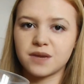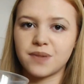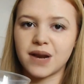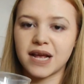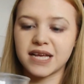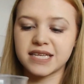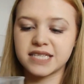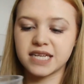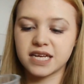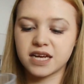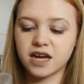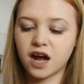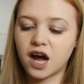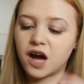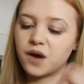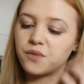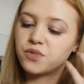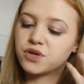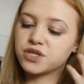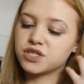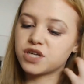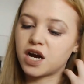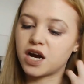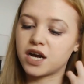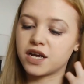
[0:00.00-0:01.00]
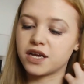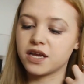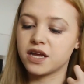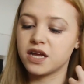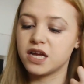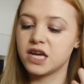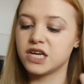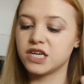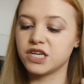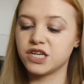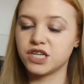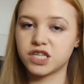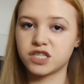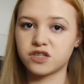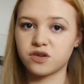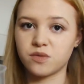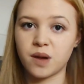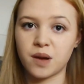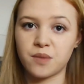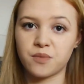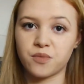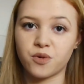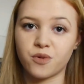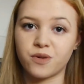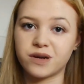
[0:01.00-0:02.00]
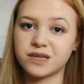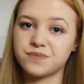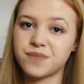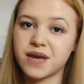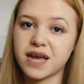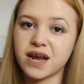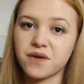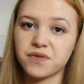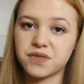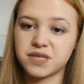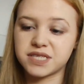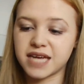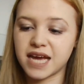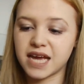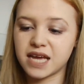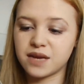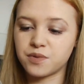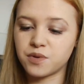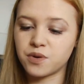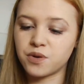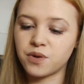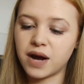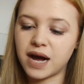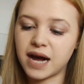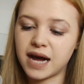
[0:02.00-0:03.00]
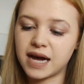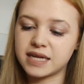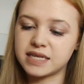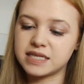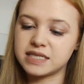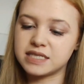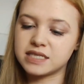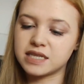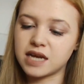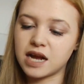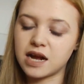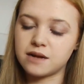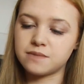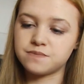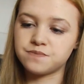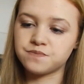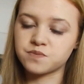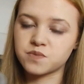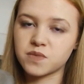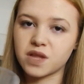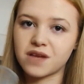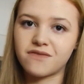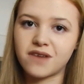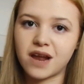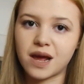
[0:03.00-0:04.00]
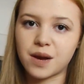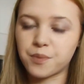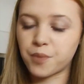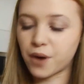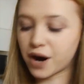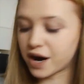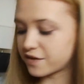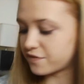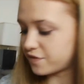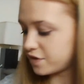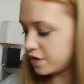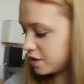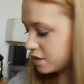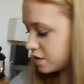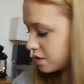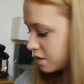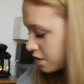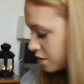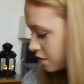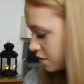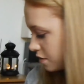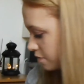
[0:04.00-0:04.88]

a plastic cup which I used to remember always being on the table and for like breakfast.